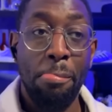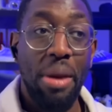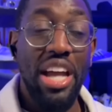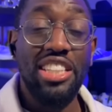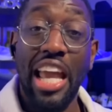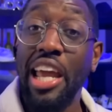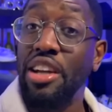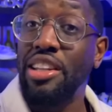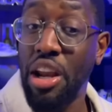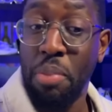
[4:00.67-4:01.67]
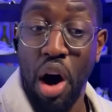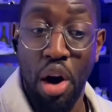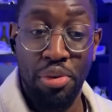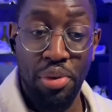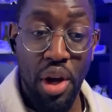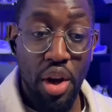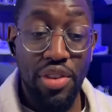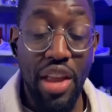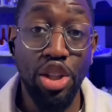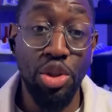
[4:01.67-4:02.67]
is taking her down a path.
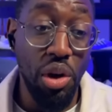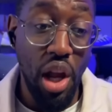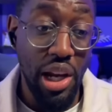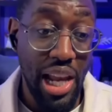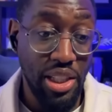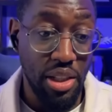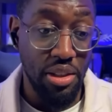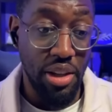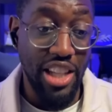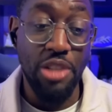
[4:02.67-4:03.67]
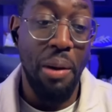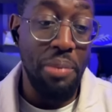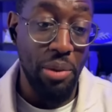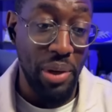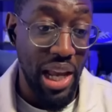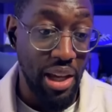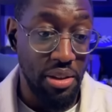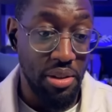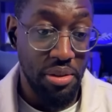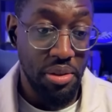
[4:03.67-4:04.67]
Now, she will learn a lesson. It just might be a little bit
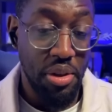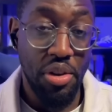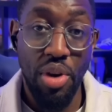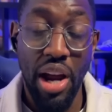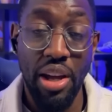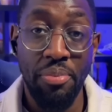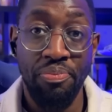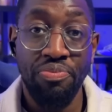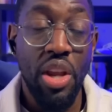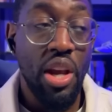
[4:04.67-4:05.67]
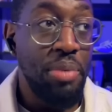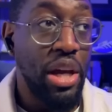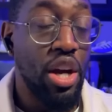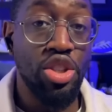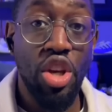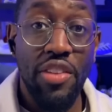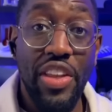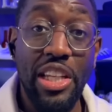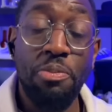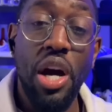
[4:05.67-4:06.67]
late, right? Because
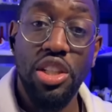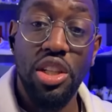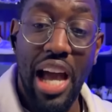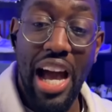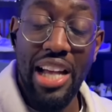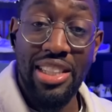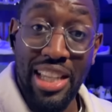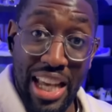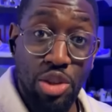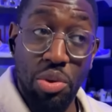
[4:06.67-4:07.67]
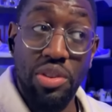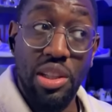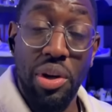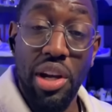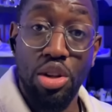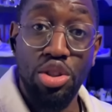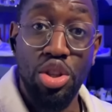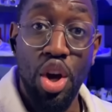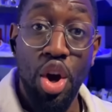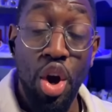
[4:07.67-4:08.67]
this person has kids with someone else
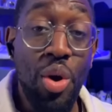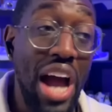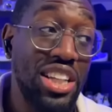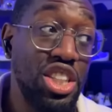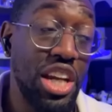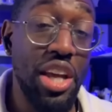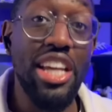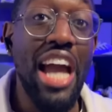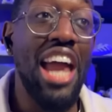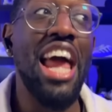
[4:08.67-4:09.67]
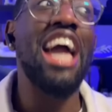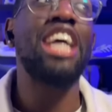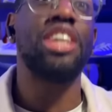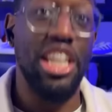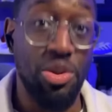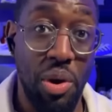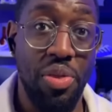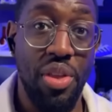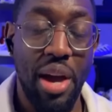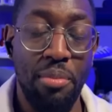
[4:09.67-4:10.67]
who actually genuinely he had extra kids
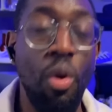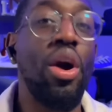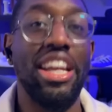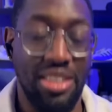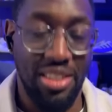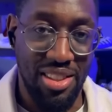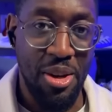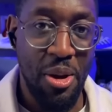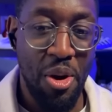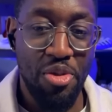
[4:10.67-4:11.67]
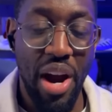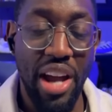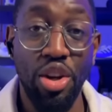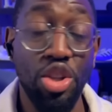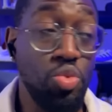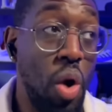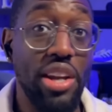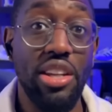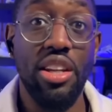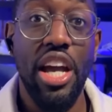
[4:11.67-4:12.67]
with, more kids, right? Not just
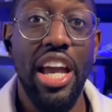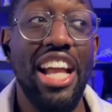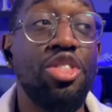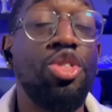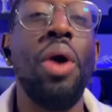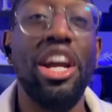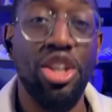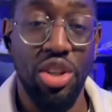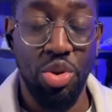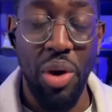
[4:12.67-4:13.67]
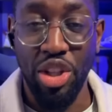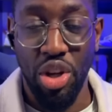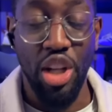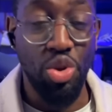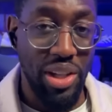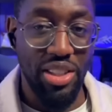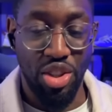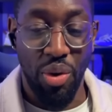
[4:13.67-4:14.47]
one. He had a twin,